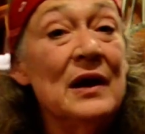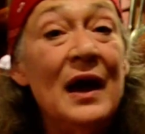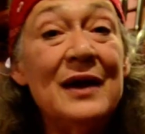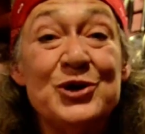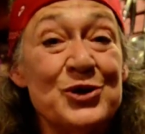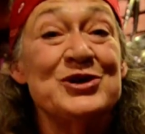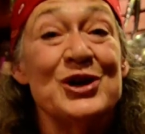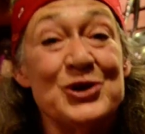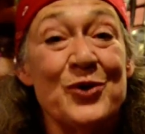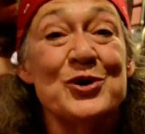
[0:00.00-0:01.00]
and
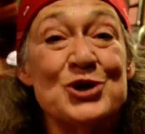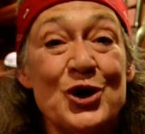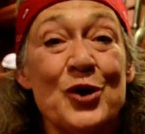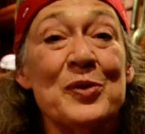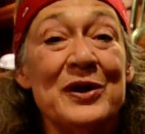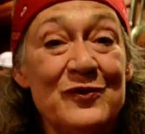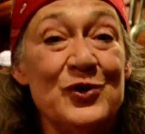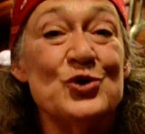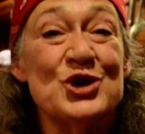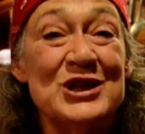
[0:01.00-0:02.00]
using Nourishing Herbal
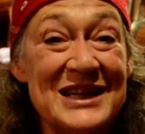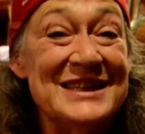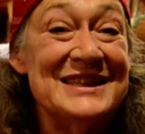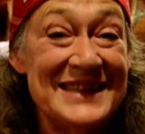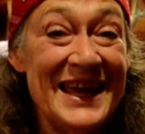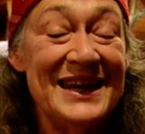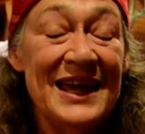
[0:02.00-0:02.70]
Infusions instead.